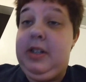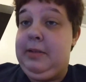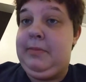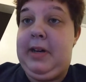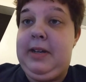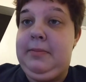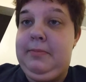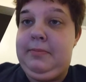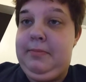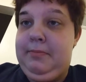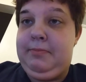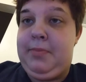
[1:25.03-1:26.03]
You might
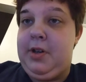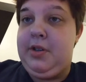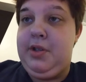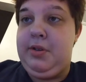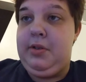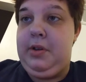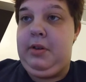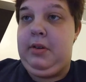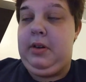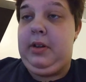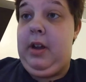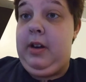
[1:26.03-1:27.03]
puncture
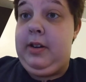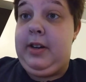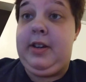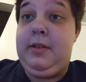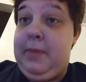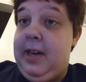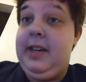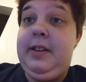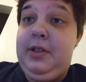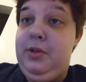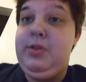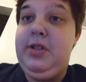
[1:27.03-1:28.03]
your lung. You
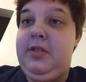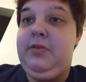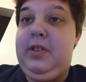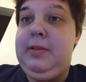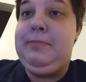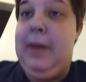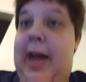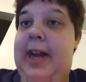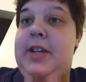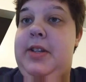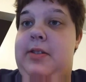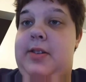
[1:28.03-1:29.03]
might do something really
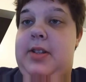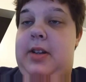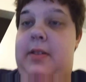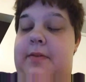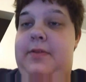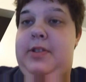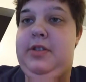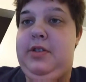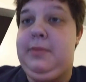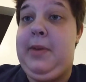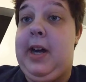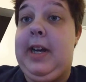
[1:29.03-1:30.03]
bad to yourself, to
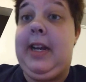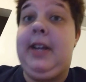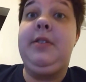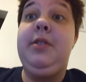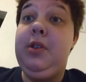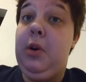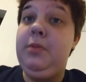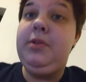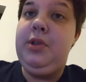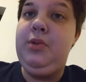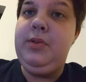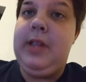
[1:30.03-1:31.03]
your body.
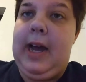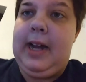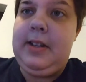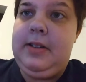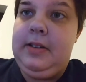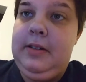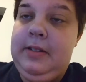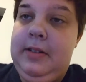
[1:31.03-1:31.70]
Don't do that.